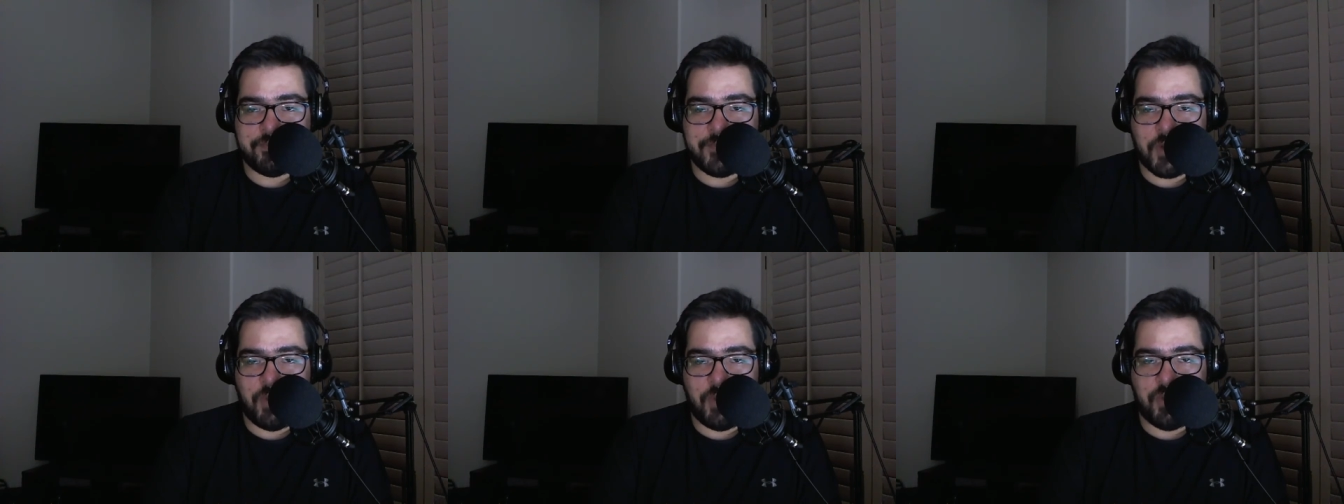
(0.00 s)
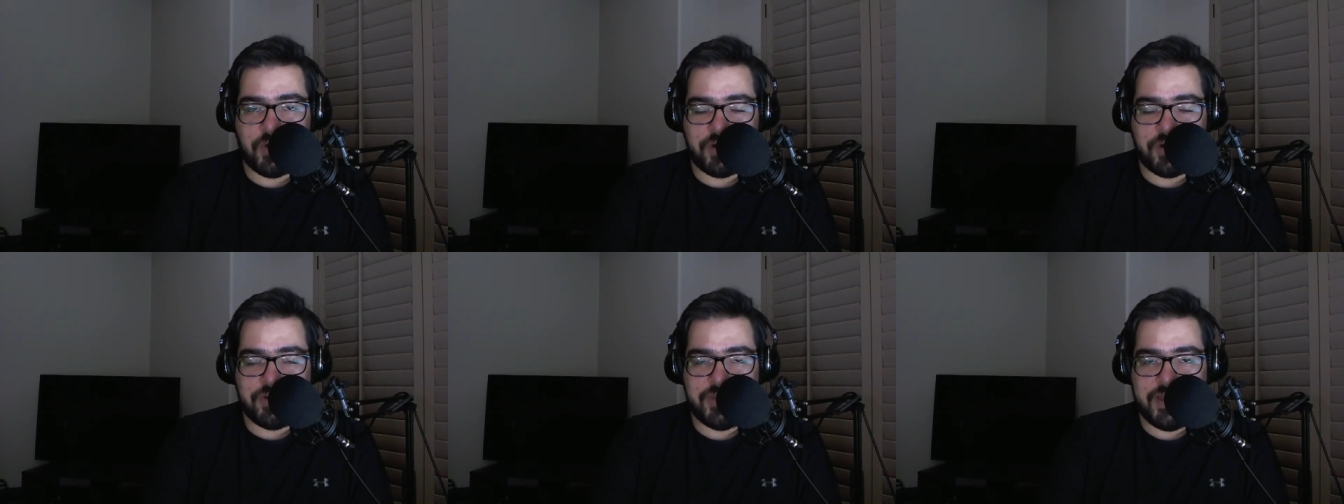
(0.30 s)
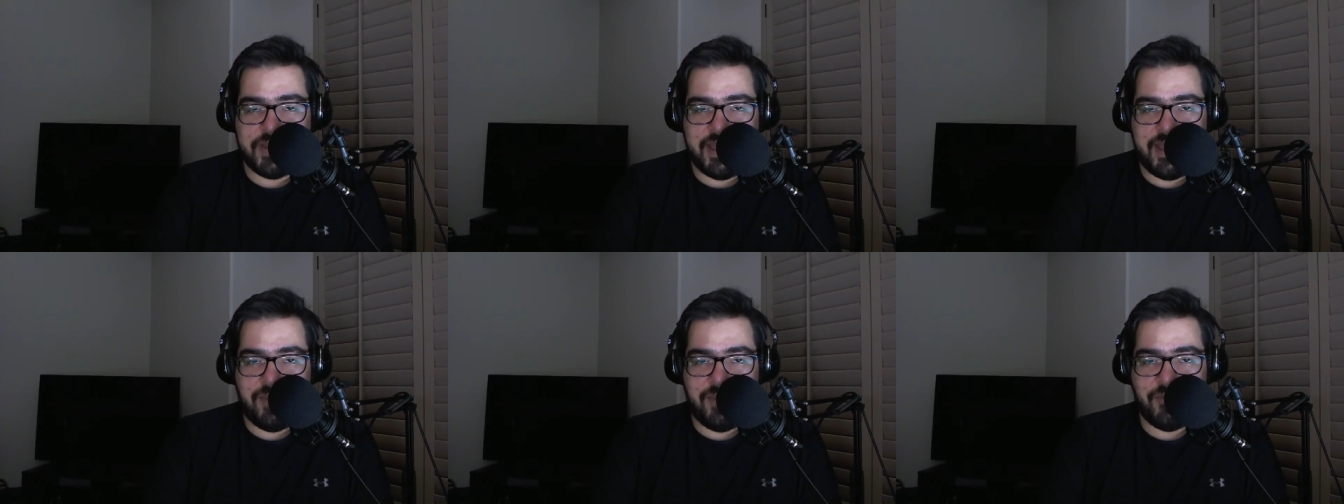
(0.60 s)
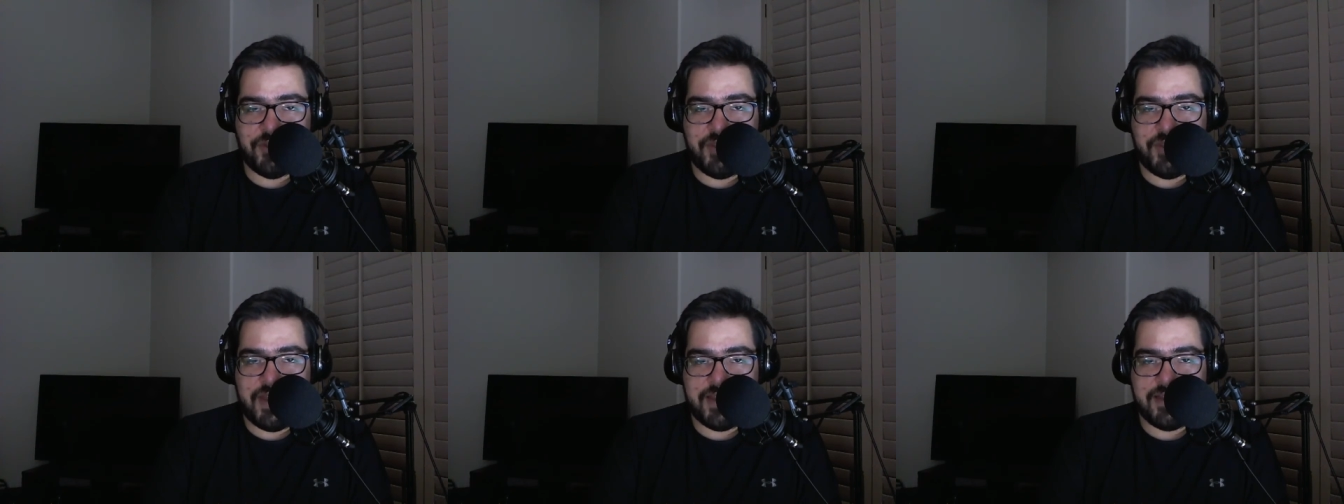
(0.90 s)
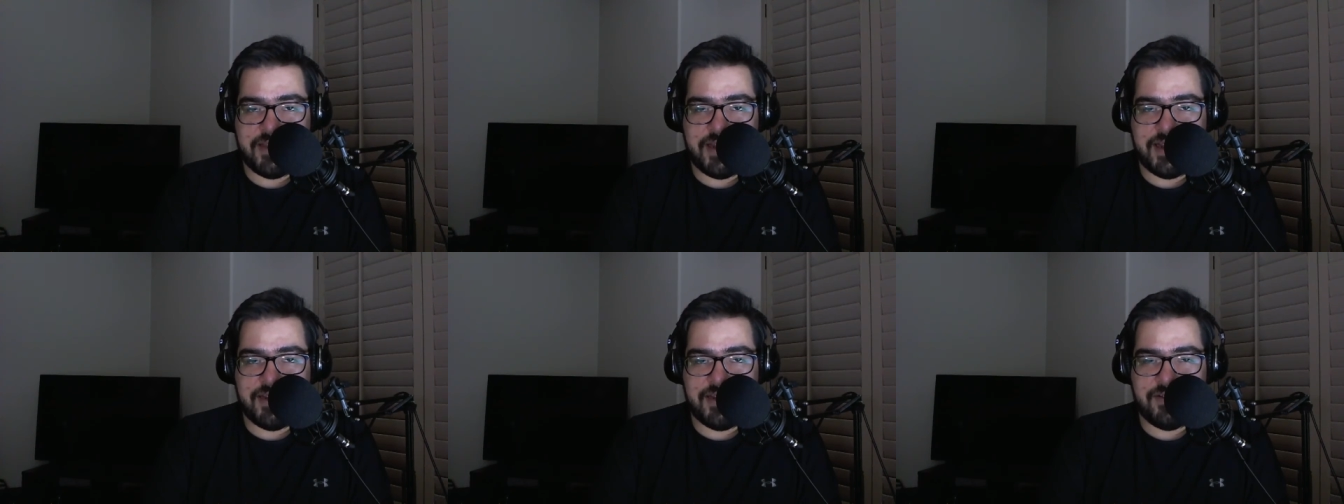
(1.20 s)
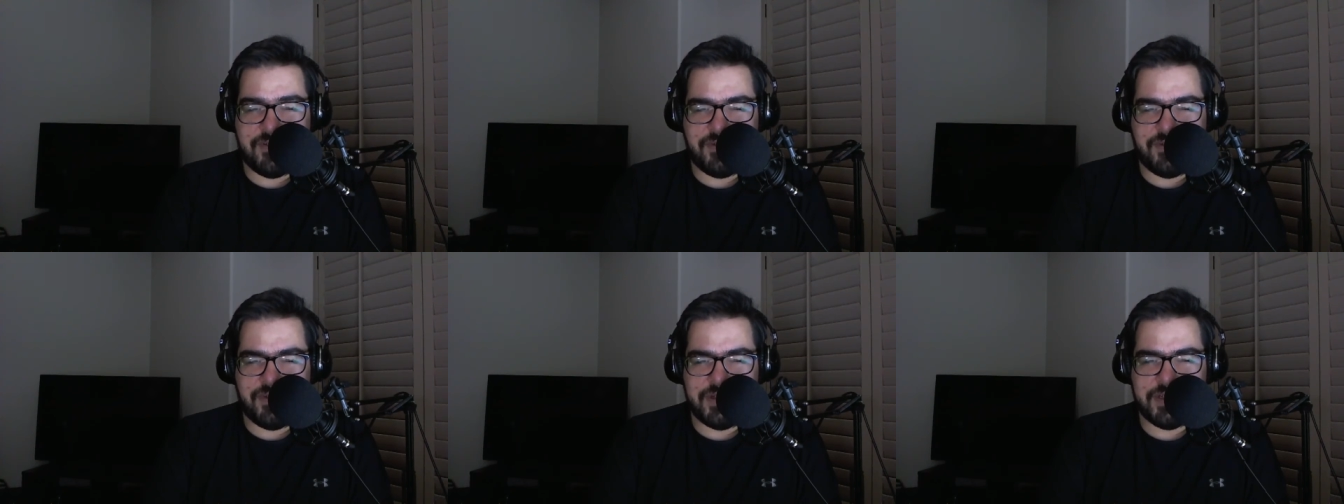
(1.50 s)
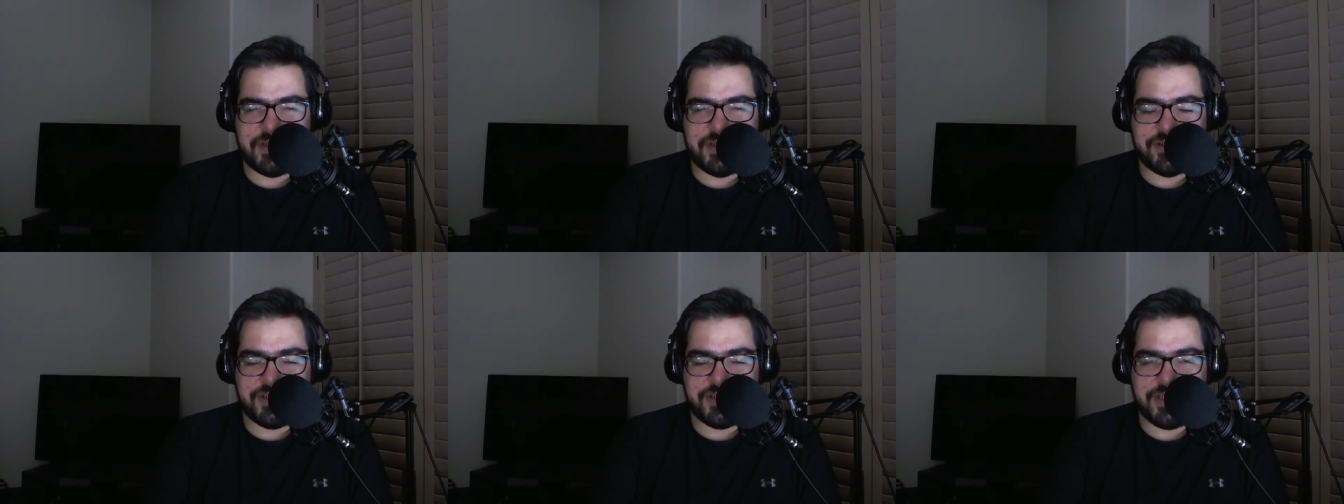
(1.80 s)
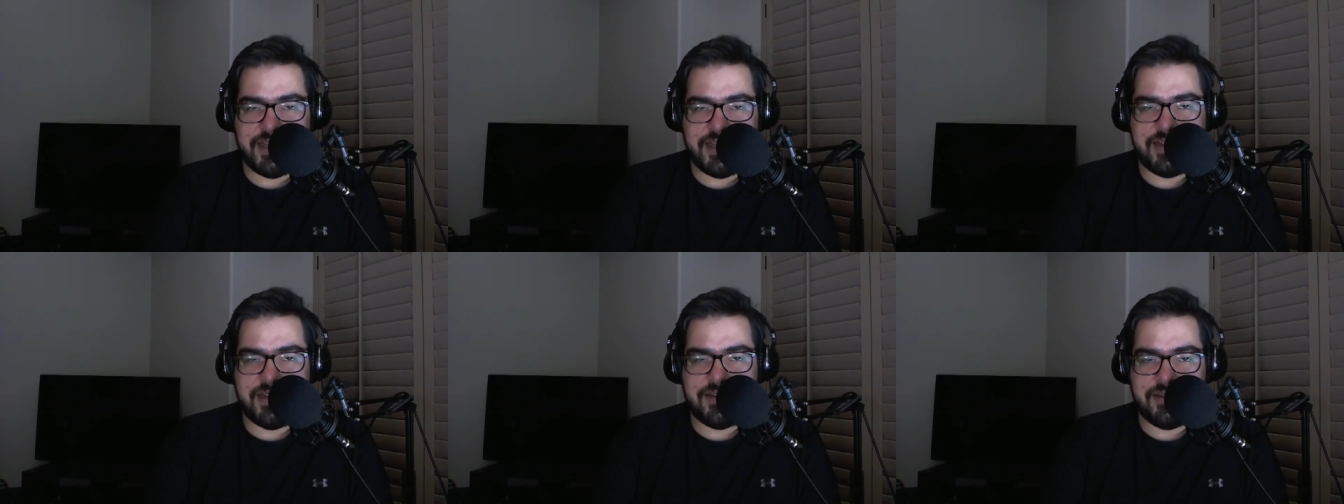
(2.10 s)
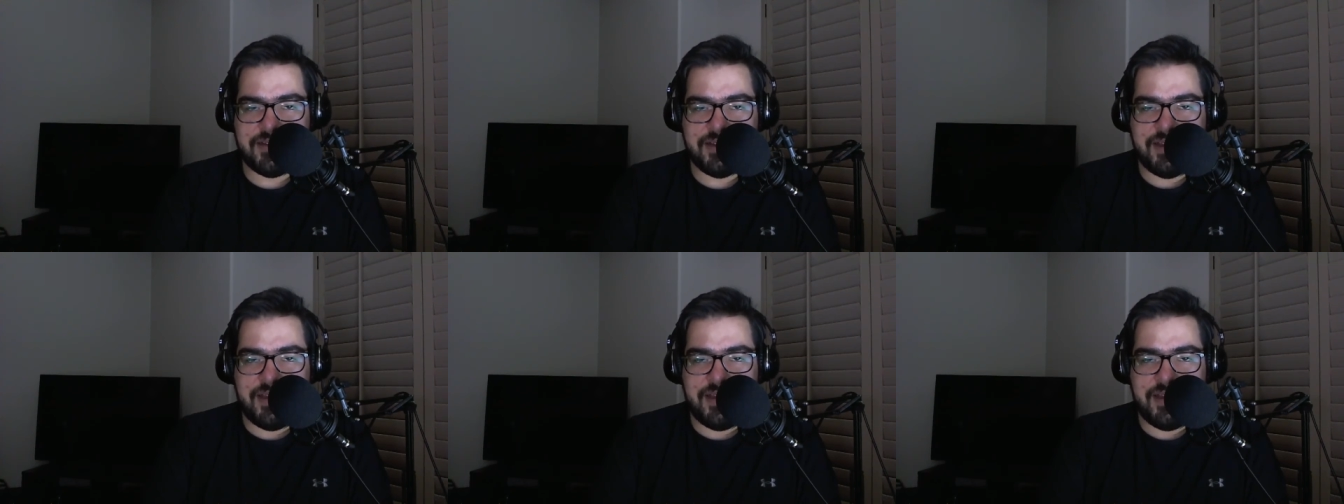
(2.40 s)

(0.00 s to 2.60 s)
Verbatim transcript: work that came with that that I didn't fully understand.